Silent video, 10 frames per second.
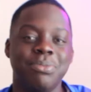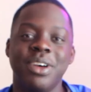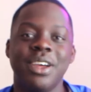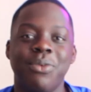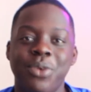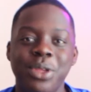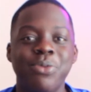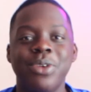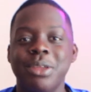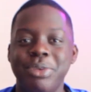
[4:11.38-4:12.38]
but when you
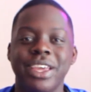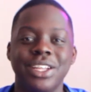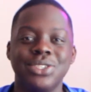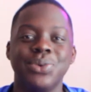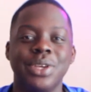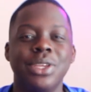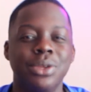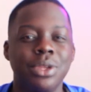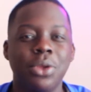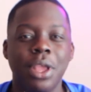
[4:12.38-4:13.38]
really be into it,
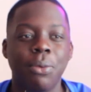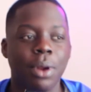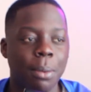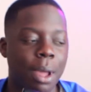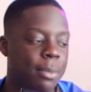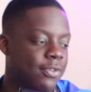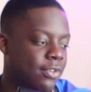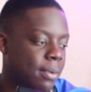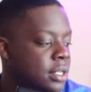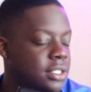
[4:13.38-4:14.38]
you get where I'm coming
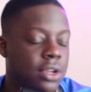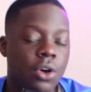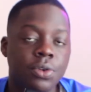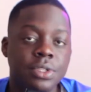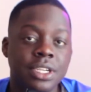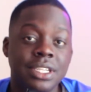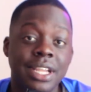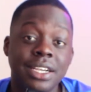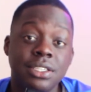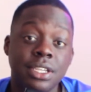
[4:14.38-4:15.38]
from. So the
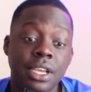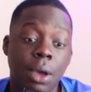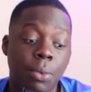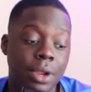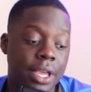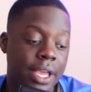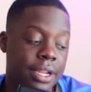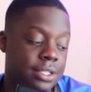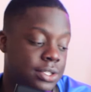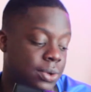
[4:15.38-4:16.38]
next thing I want to head
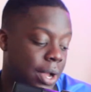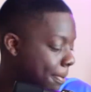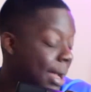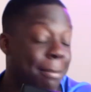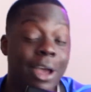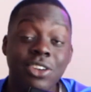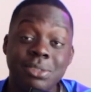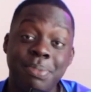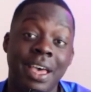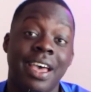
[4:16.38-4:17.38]
into, my mouse
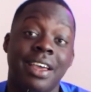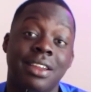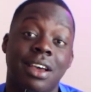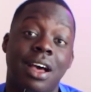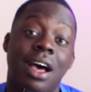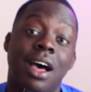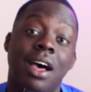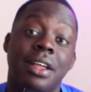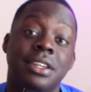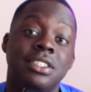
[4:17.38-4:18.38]
pad.
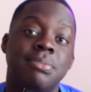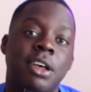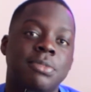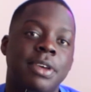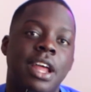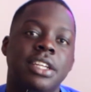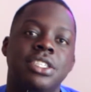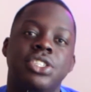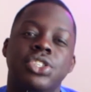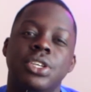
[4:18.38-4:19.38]
This mouse pad I
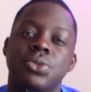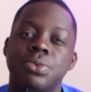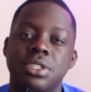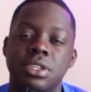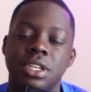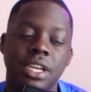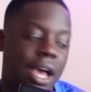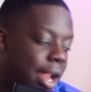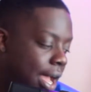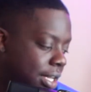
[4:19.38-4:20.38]
just recently
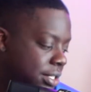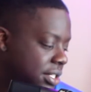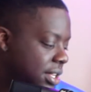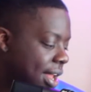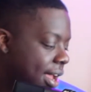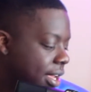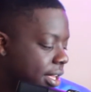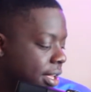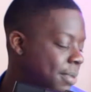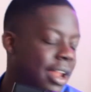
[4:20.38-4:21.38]
got. I actually like
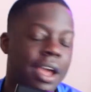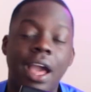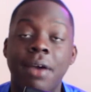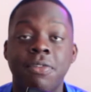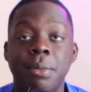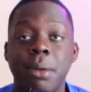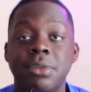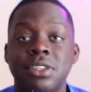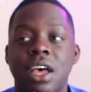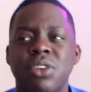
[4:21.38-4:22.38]
it. Pad I got from
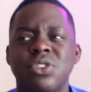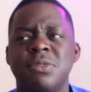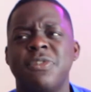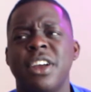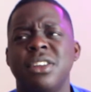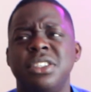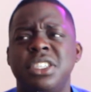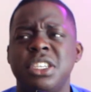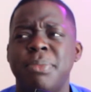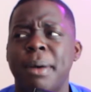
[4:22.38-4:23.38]
Amazon. It was fairly cheap. I